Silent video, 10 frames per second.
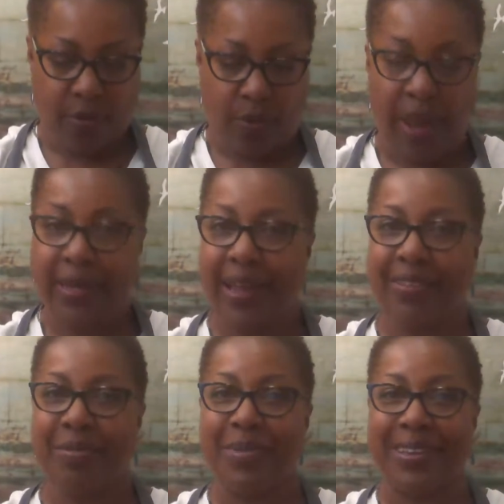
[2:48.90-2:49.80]
right
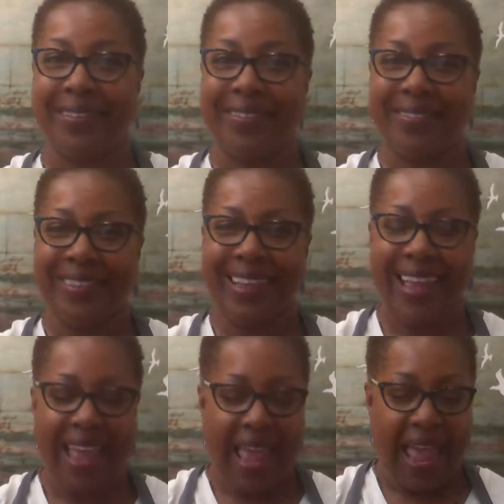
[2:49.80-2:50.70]
down the middle,
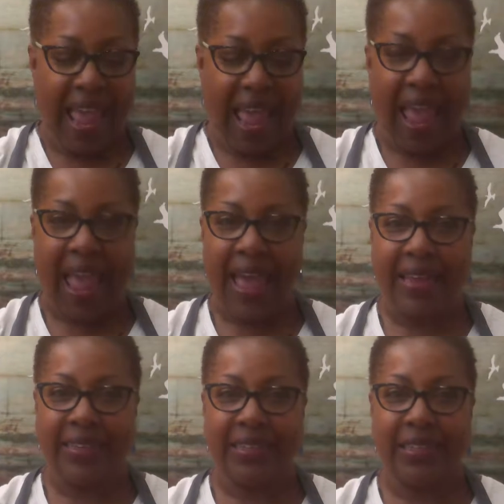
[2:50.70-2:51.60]

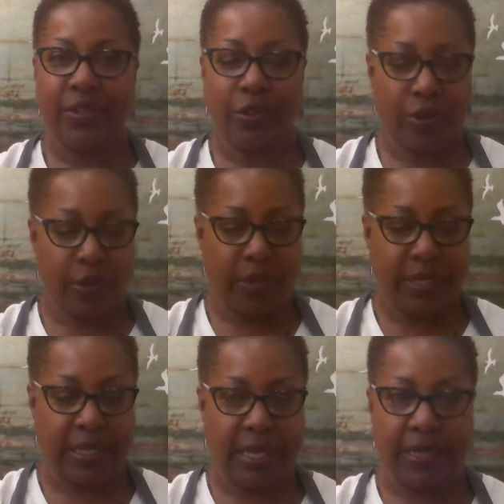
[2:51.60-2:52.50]
and you'll
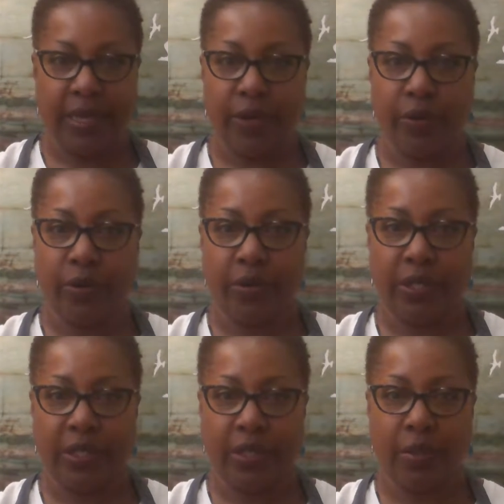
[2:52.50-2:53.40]
notice that they're
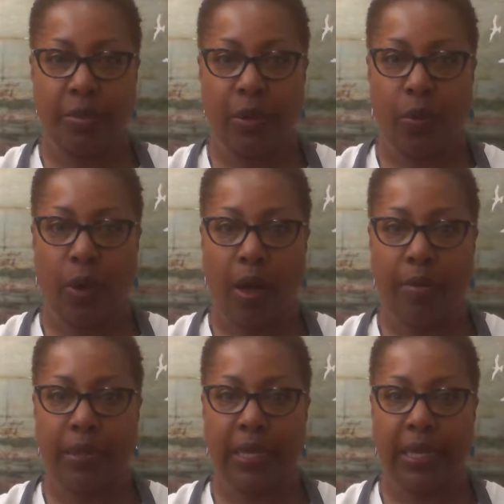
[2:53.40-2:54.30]
still a bit
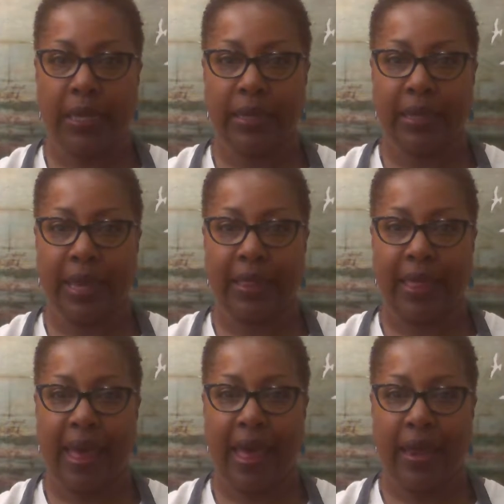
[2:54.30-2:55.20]
wobbly, like
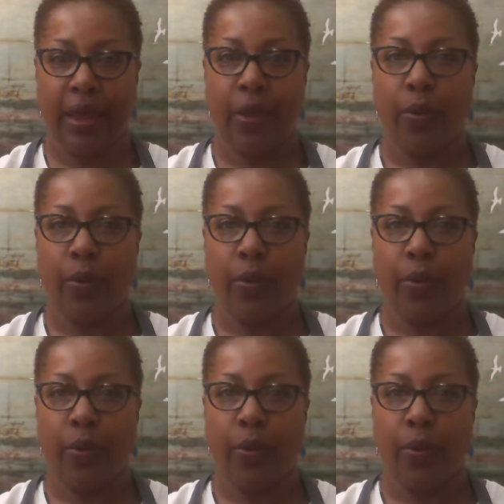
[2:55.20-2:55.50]
that.